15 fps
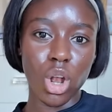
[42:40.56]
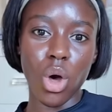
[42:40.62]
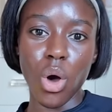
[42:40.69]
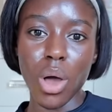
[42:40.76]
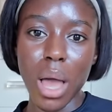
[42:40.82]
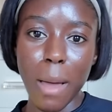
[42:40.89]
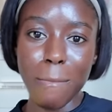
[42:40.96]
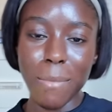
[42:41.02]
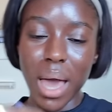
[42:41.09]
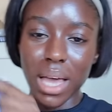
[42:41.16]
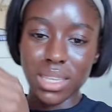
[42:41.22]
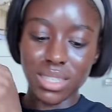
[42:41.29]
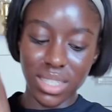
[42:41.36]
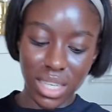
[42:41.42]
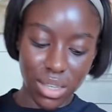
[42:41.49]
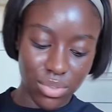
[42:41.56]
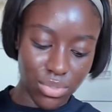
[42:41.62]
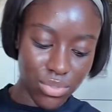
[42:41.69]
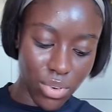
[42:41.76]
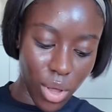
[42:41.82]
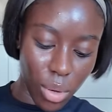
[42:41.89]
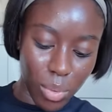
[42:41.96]
long maxi
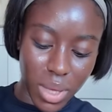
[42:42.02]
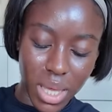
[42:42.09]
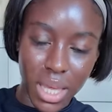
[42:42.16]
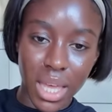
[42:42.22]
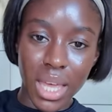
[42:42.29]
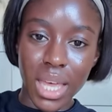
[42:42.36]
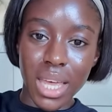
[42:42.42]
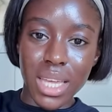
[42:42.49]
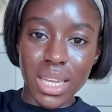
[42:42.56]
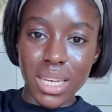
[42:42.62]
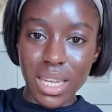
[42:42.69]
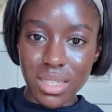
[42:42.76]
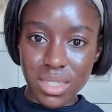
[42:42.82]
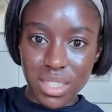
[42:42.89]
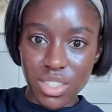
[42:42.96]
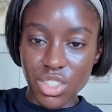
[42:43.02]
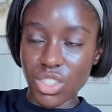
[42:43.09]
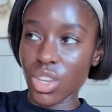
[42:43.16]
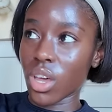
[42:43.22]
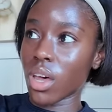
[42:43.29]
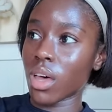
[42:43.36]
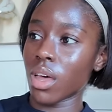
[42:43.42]
flowy knitted
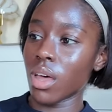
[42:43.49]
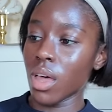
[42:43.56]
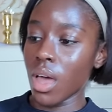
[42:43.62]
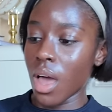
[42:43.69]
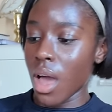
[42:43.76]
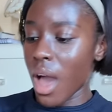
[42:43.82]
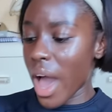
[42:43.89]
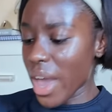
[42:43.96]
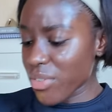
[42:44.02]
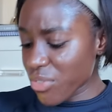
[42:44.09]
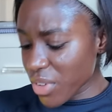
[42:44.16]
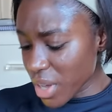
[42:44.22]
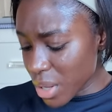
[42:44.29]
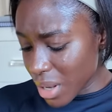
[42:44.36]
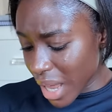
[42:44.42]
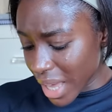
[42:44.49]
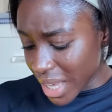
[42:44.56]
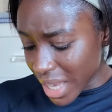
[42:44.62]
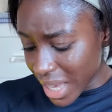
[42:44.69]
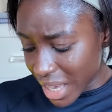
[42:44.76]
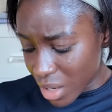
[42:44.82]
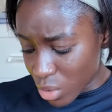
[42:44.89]
skirt. I feel
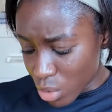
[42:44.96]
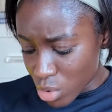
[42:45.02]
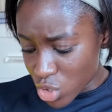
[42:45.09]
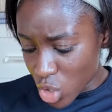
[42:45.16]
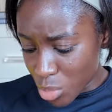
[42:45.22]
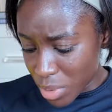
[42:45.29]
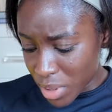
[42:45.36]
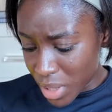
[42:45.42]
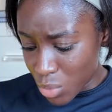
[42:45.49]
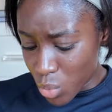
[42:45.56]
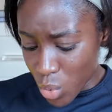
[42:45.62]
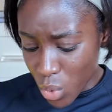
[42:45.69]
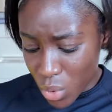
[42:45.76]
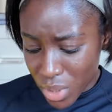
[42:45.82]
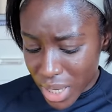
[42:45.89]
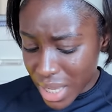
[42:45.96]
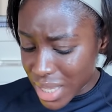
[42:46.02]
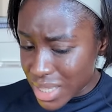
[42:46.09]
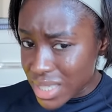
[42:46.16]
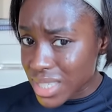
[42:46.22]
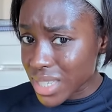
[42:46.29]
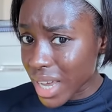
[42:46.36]
like it can also be worn
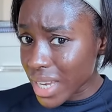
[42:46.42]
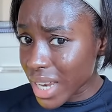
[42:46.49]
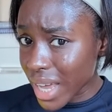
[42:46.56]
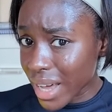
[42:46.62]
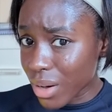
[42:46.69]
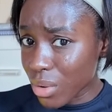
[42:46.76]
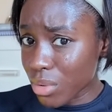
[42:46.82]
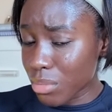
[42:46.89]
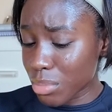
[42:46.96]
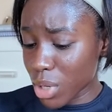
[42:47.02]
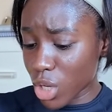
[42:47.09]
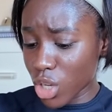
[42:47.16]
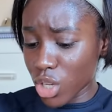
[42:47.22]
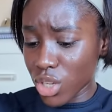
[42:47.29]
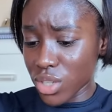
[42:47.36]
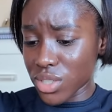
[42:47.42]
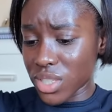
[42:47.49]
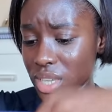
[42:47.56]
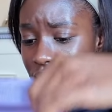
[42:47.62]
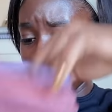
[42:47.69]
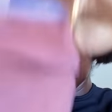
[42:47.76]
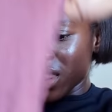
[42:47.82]
inside out
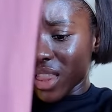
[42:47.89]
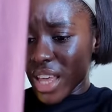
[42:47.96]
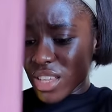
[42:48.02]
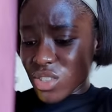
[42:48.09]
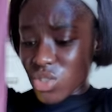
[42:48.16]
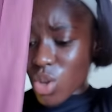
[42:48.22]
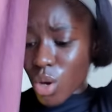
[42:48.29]
because there's